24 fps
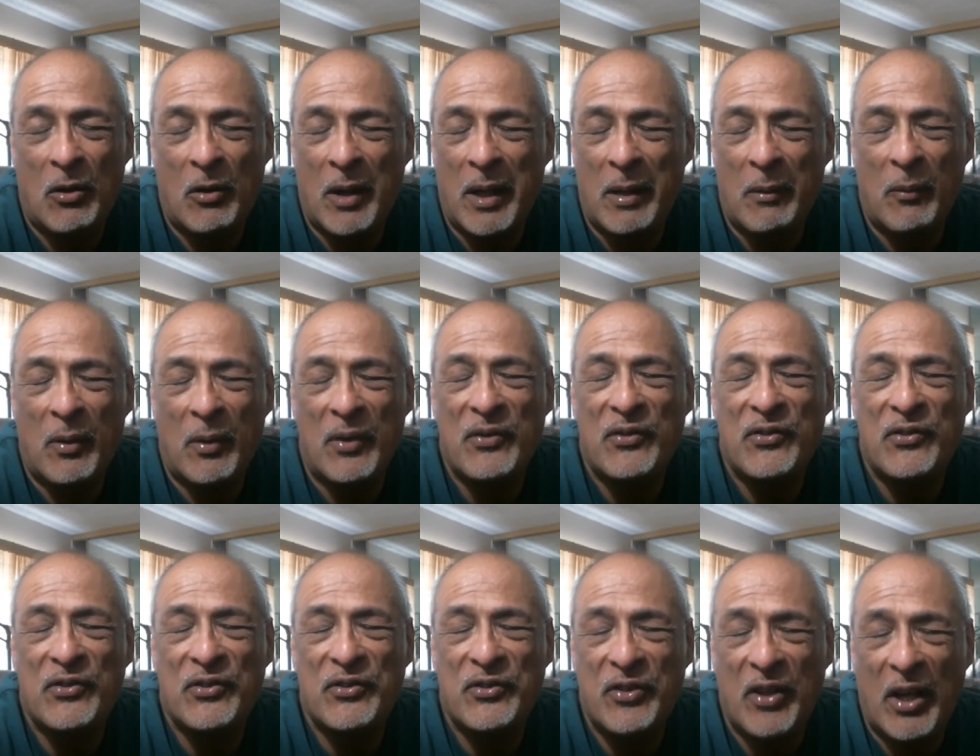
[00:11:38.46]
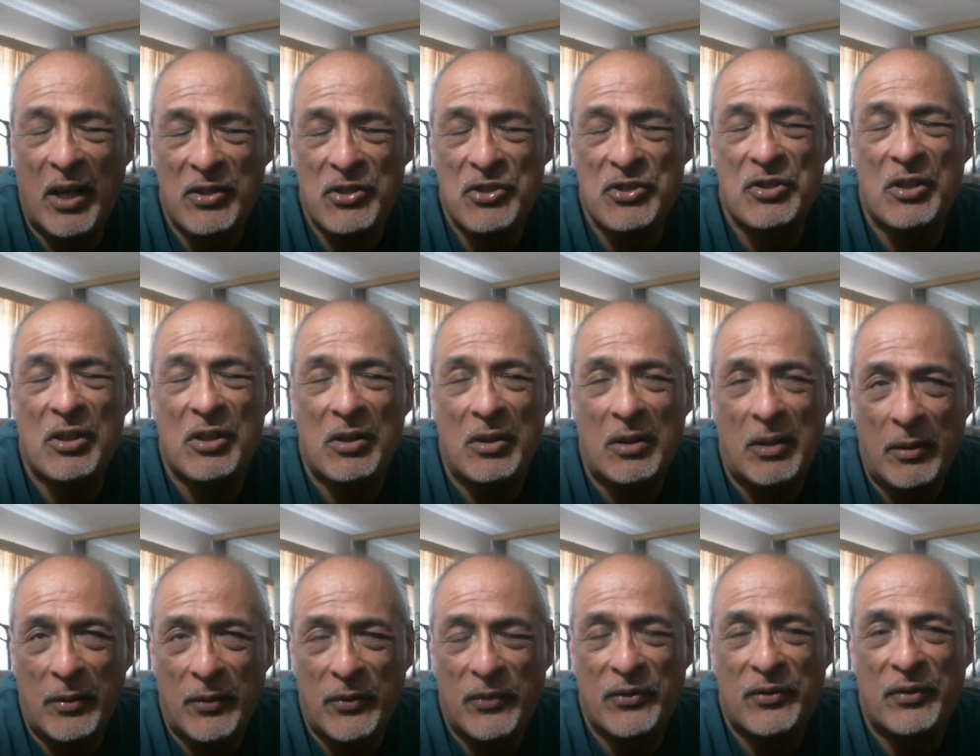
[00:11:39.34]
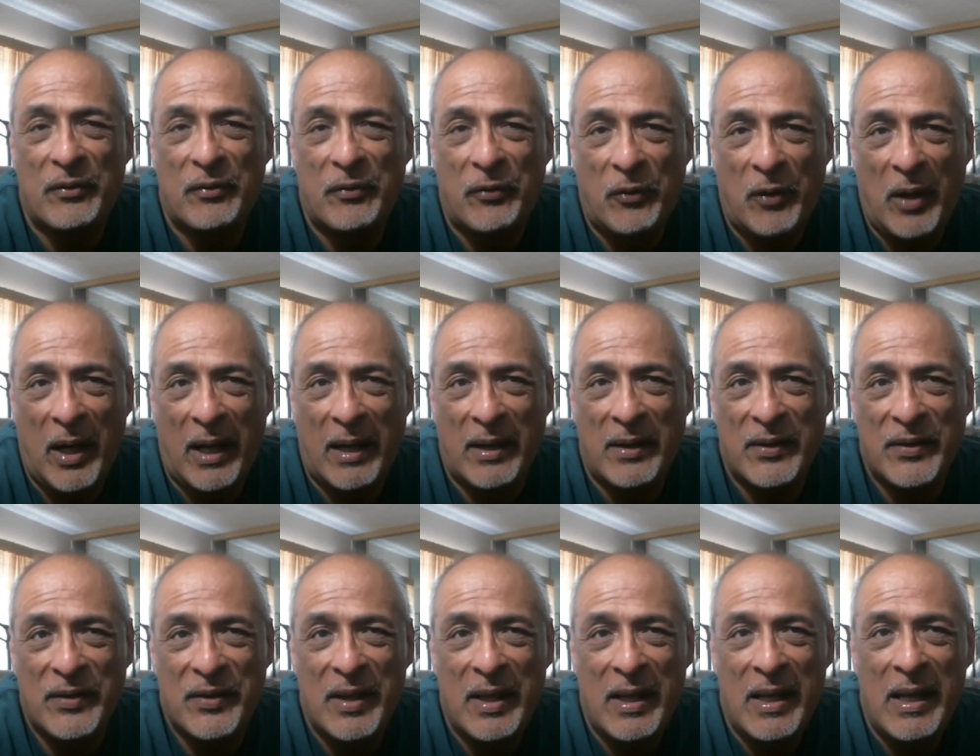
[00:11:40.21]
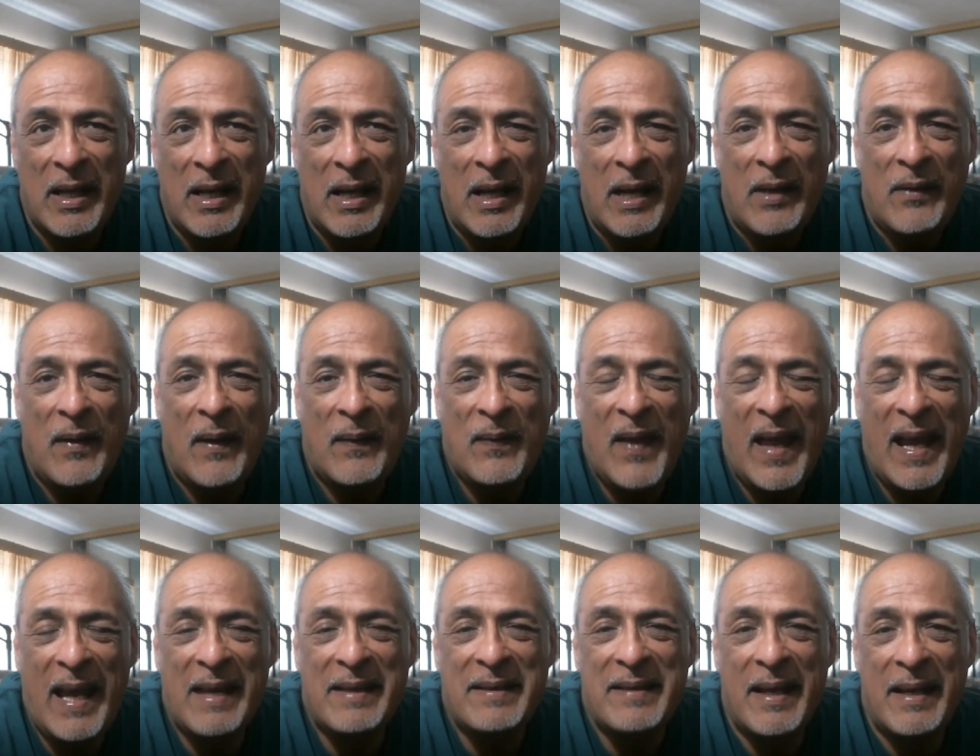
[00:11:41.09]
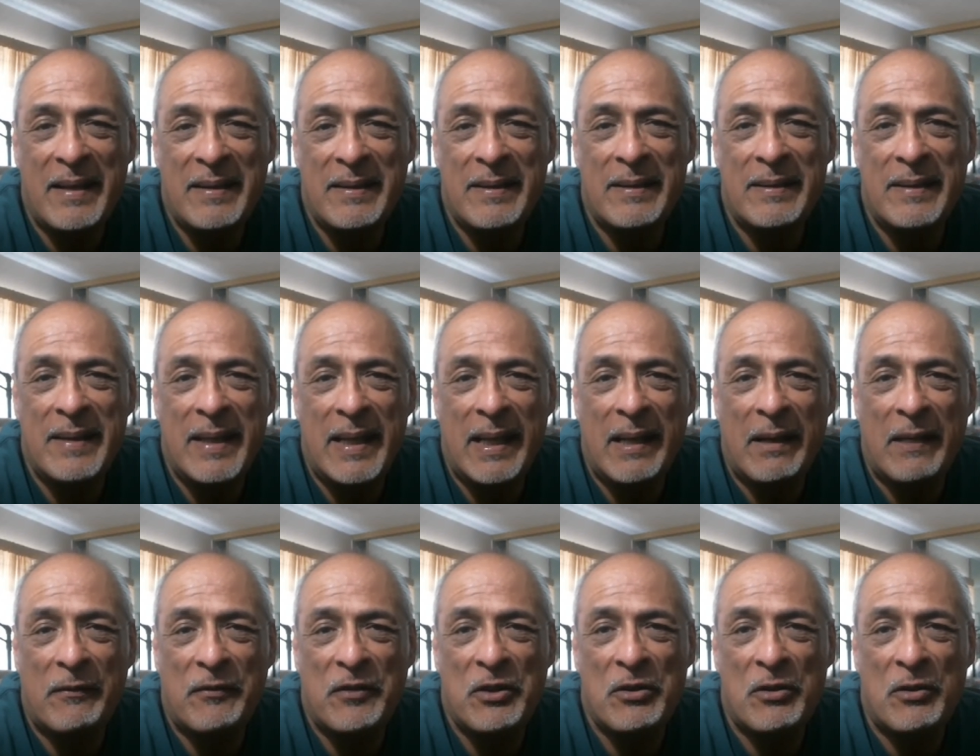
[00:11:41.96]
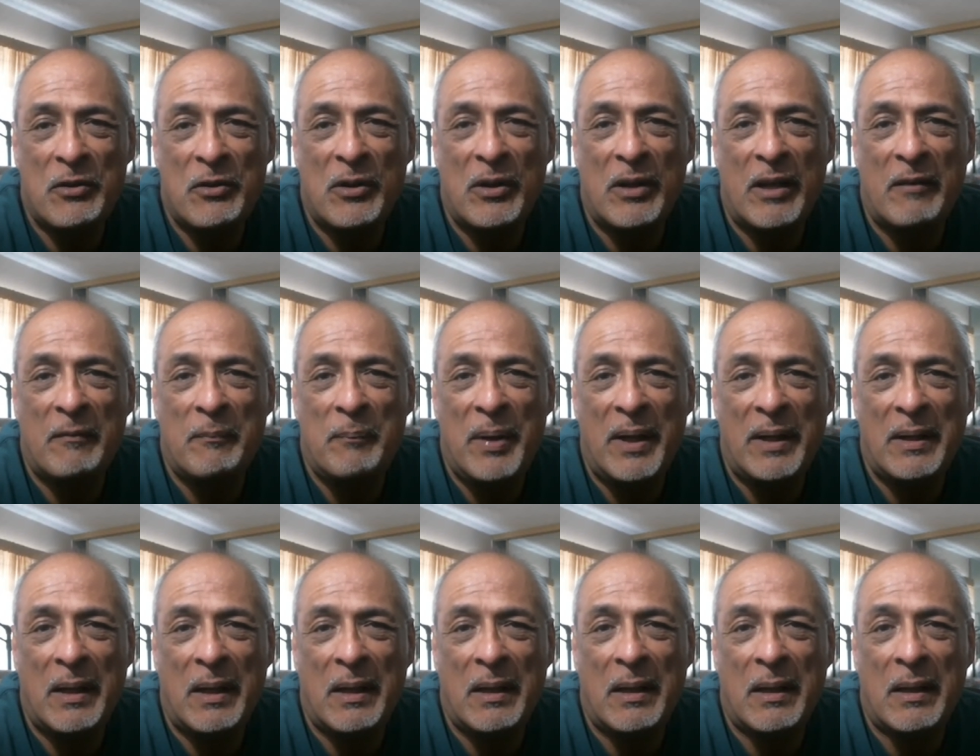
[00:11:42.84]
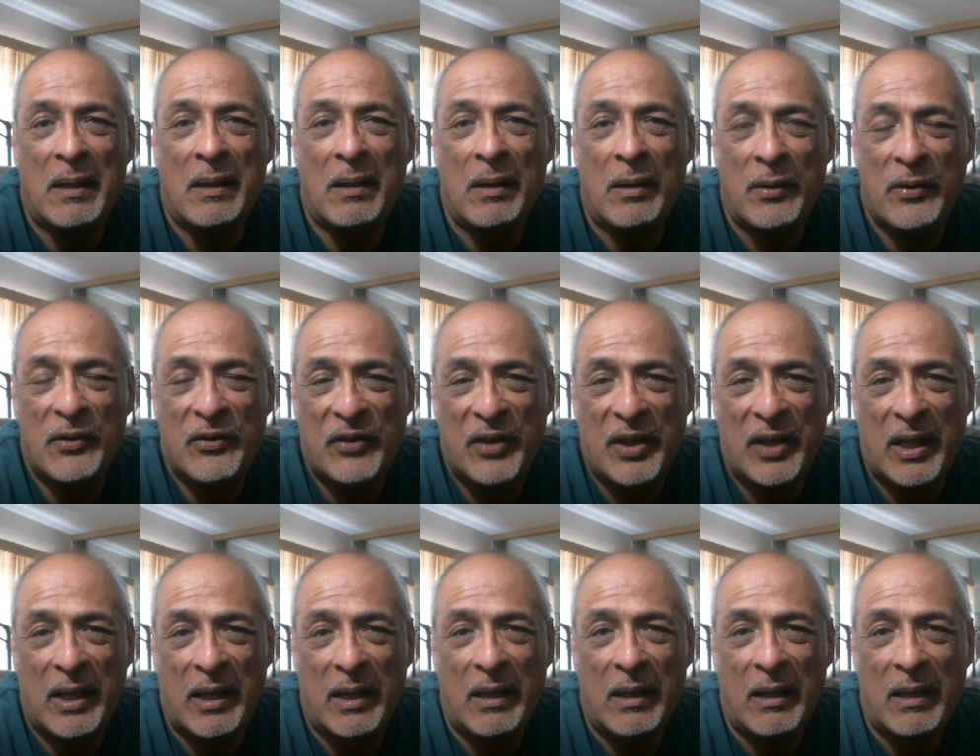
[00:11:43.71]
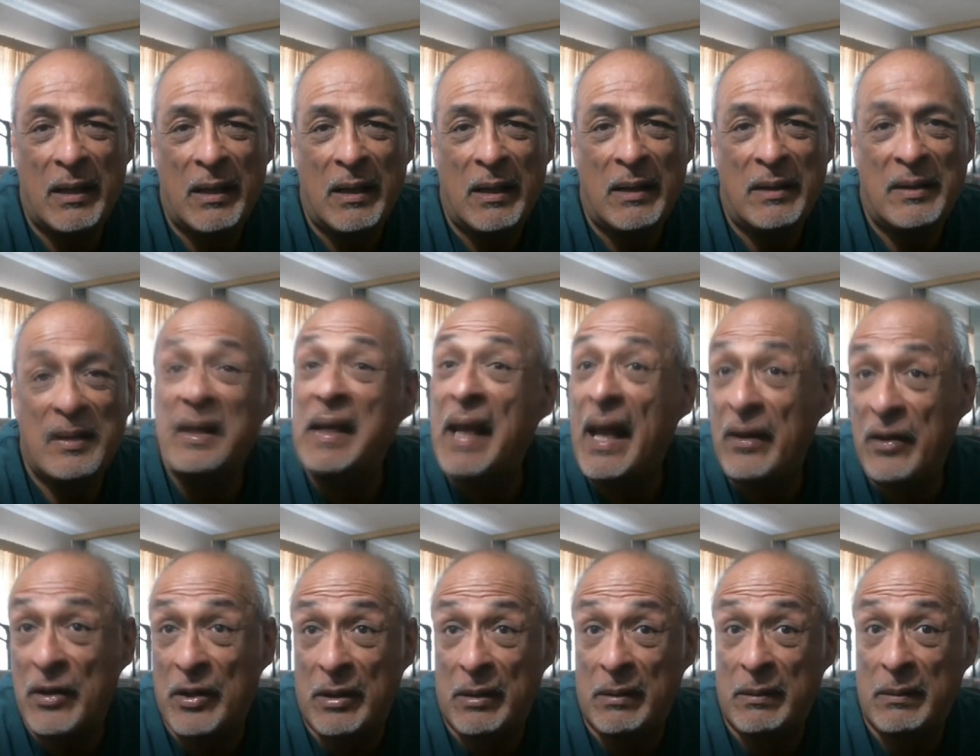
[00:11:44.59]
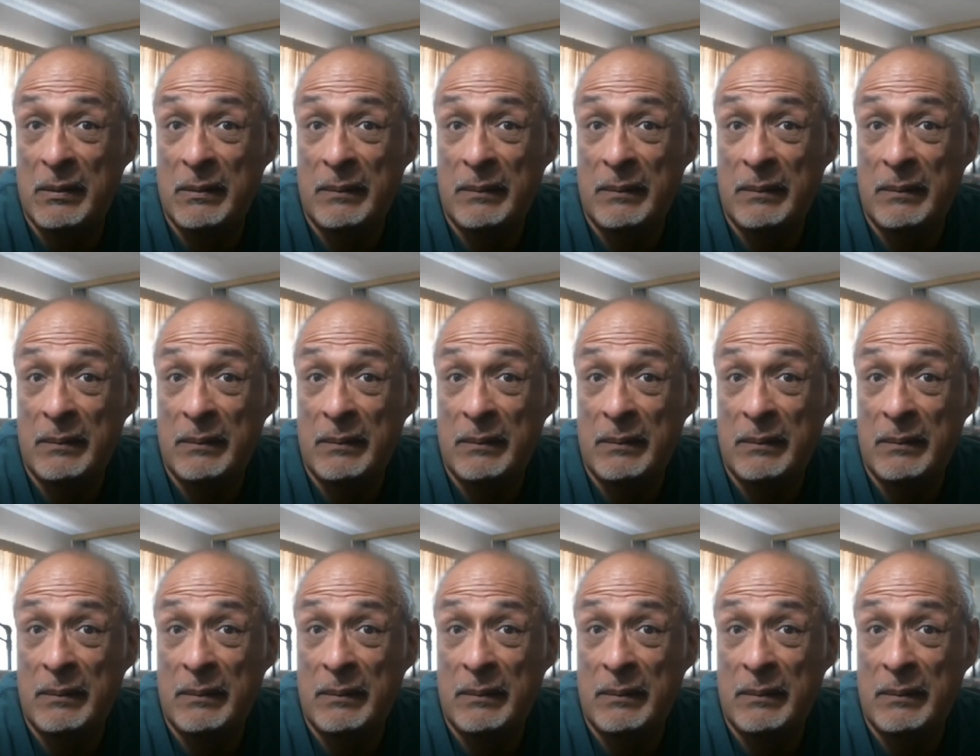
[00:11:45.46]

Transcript: Lorre was such close friends, that they attended the funeral of Bela Lugosi together.